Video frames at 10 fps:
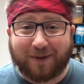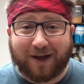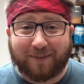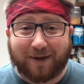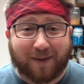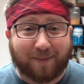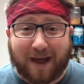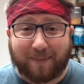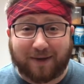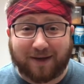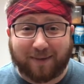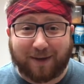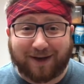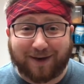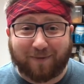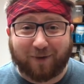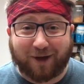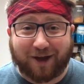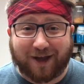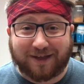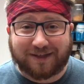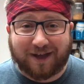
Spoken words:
I'm happy that I'm making them for you guys.